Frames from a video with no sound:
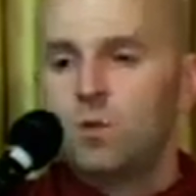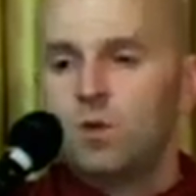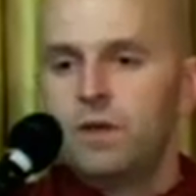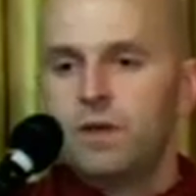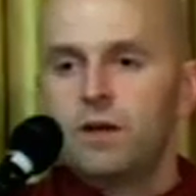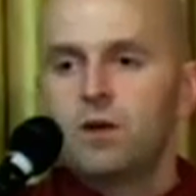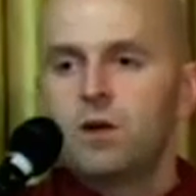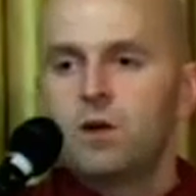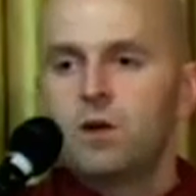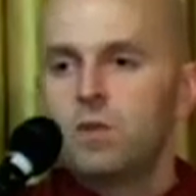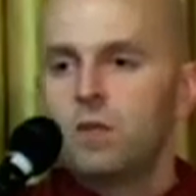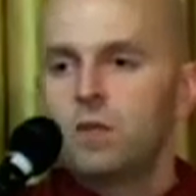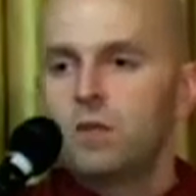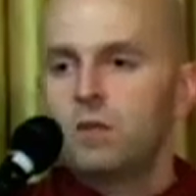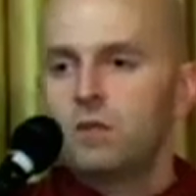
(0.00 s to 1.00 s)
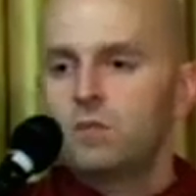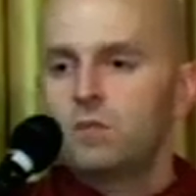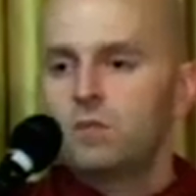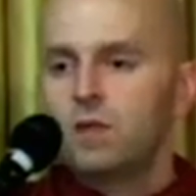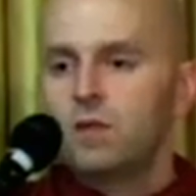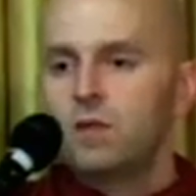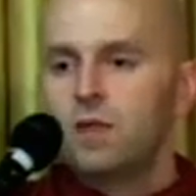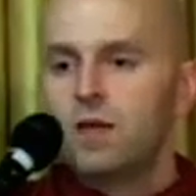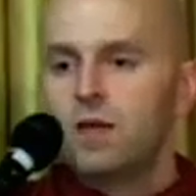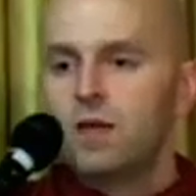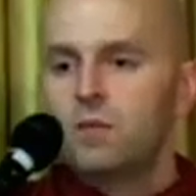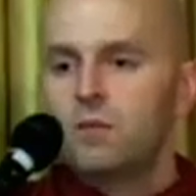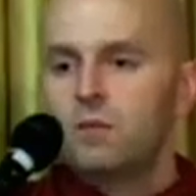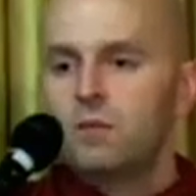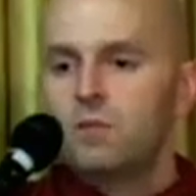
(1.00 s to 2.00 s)
when they call me a
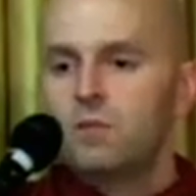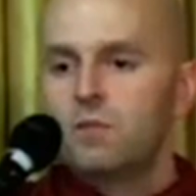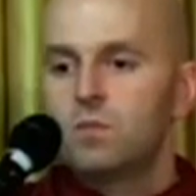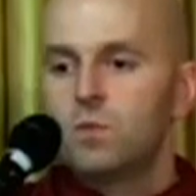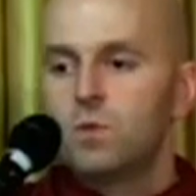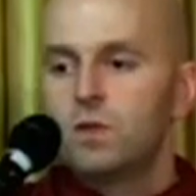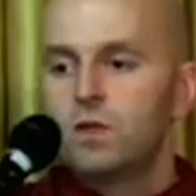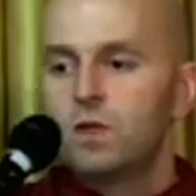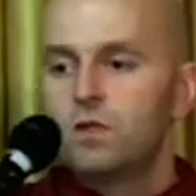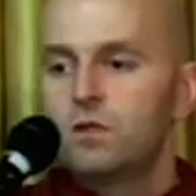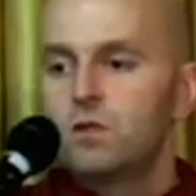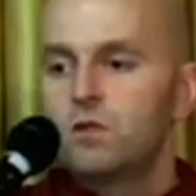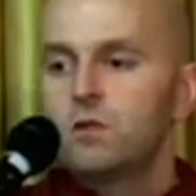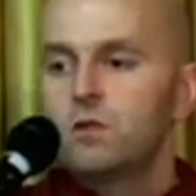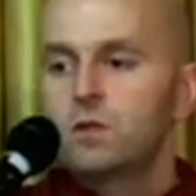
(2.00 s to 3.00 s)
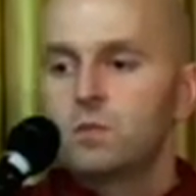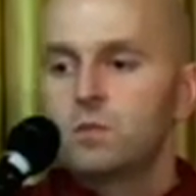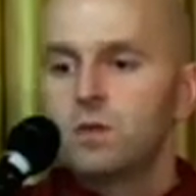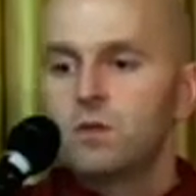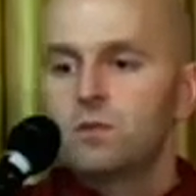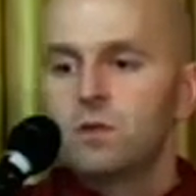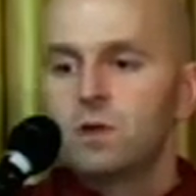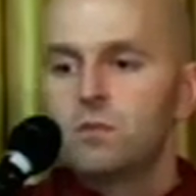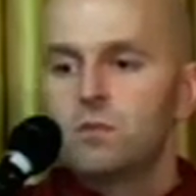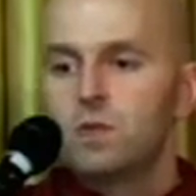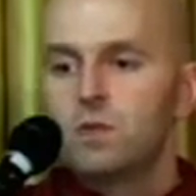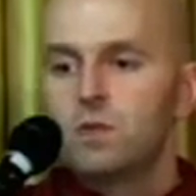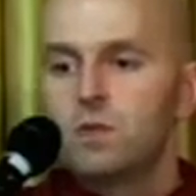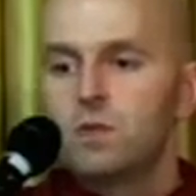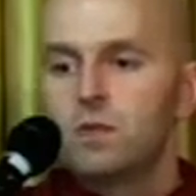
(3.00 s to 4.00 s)
name, when they steal something from
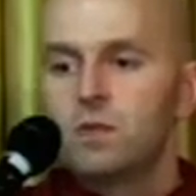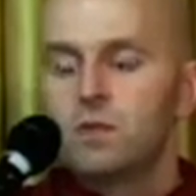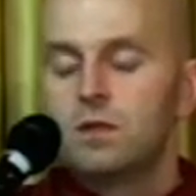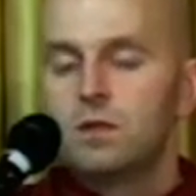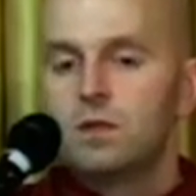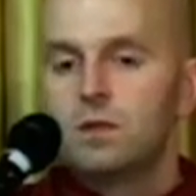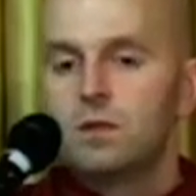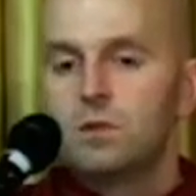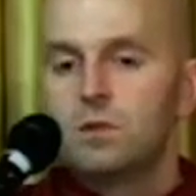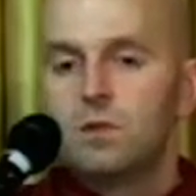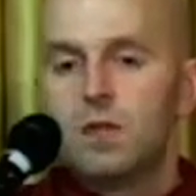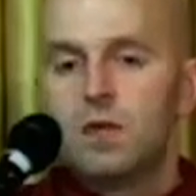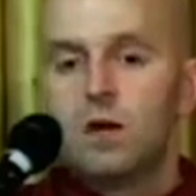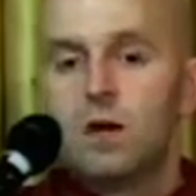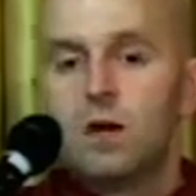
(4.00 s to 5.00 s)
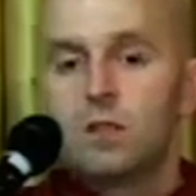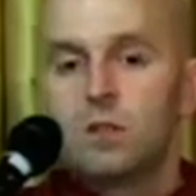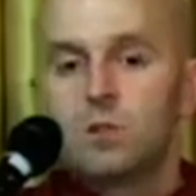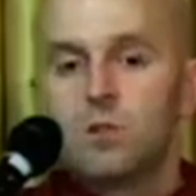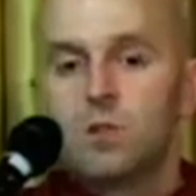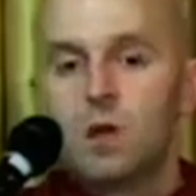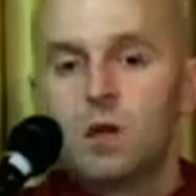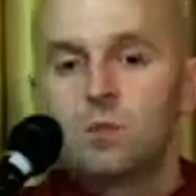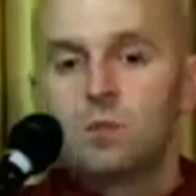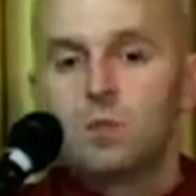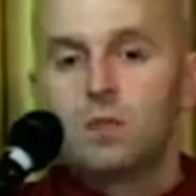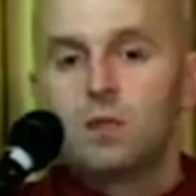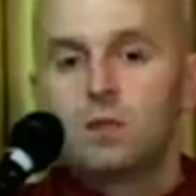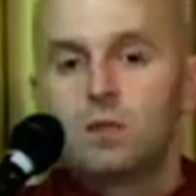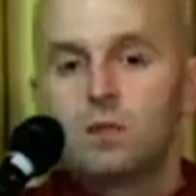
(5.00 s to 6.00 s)
me, when they gossip about
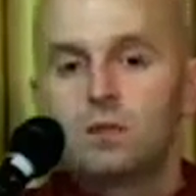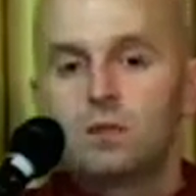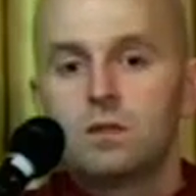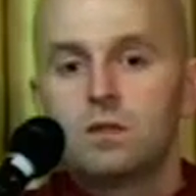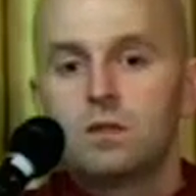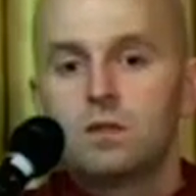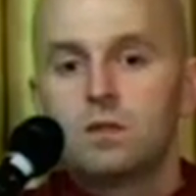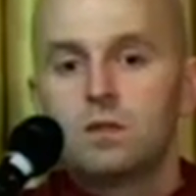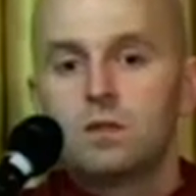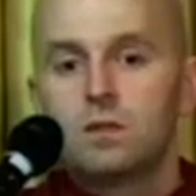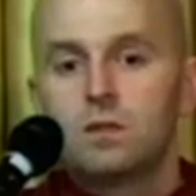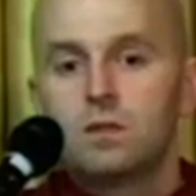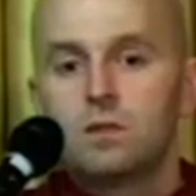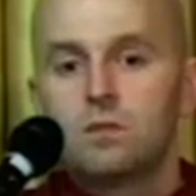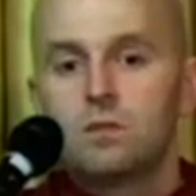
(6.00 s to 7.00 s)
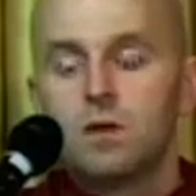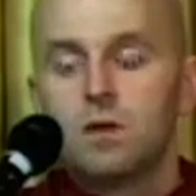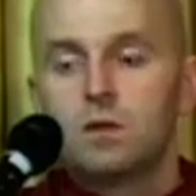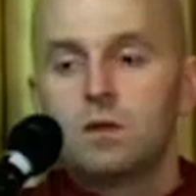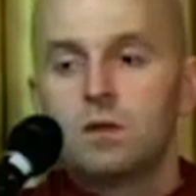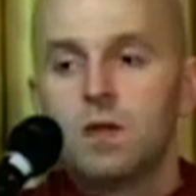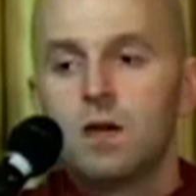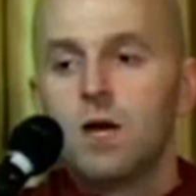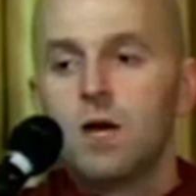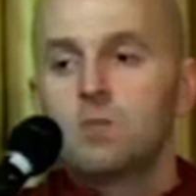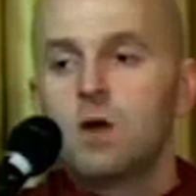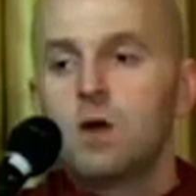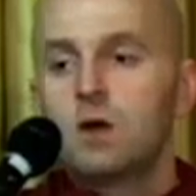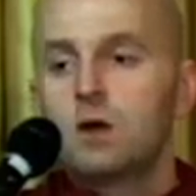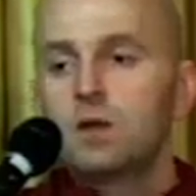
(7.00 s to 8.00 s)
me, right?
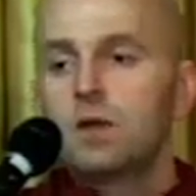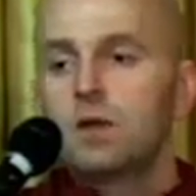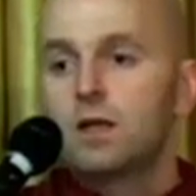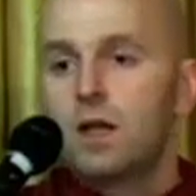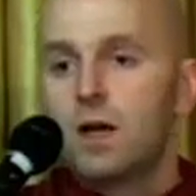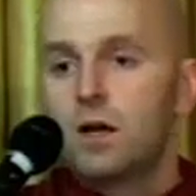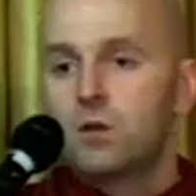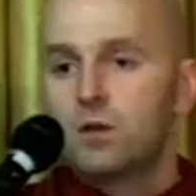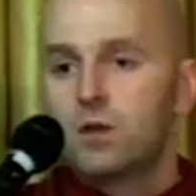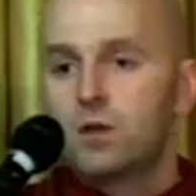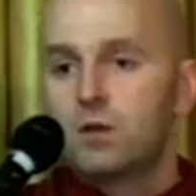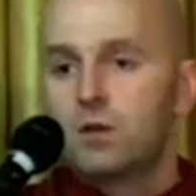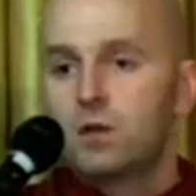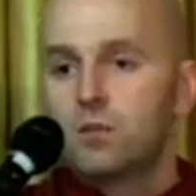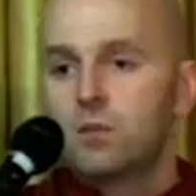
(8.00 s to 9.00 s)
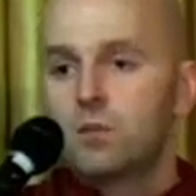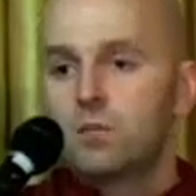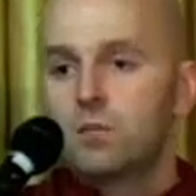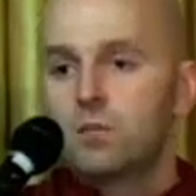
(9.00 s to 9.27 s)
I'm not going to get angry at them.